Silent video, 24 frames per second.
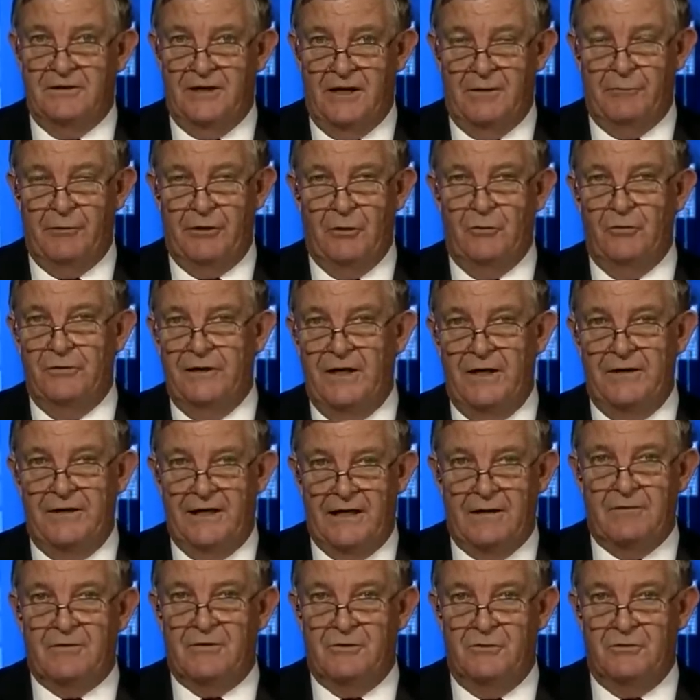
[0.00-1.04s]
Now, we all know
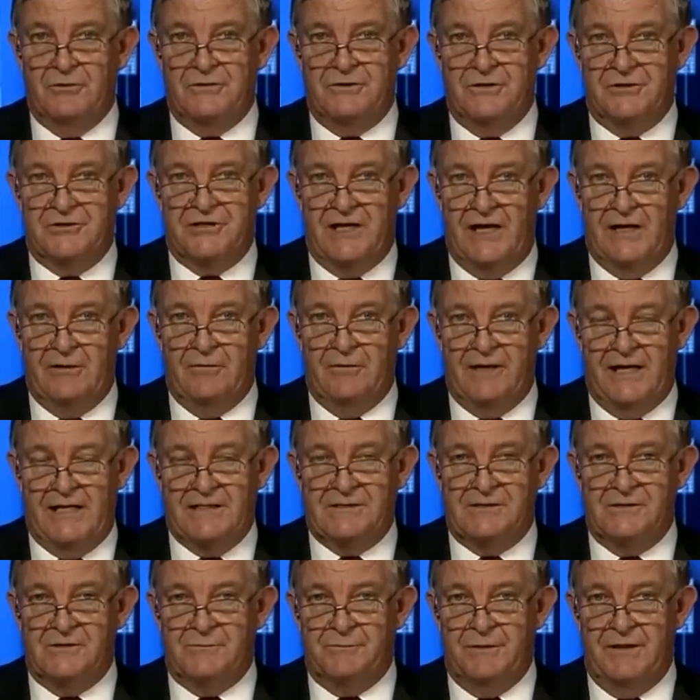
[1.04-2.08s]
now, of course, that shale
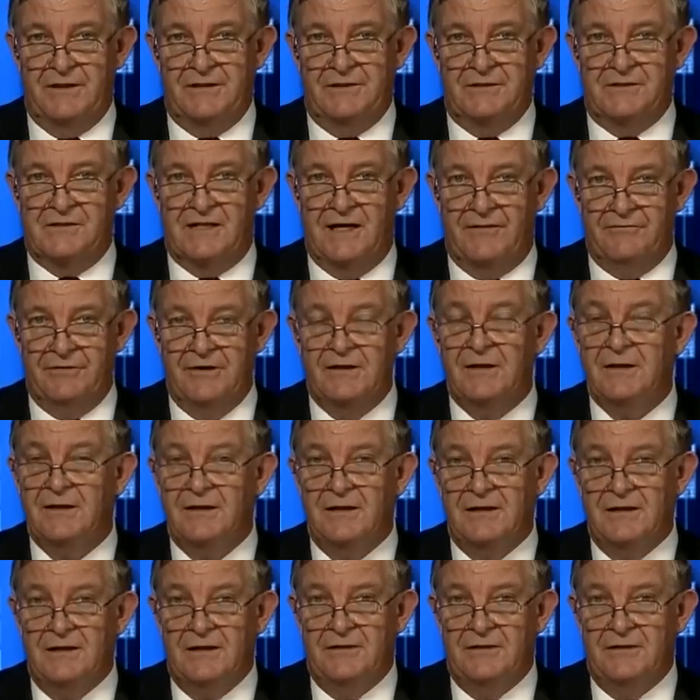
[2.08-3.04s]
gas has been discovered.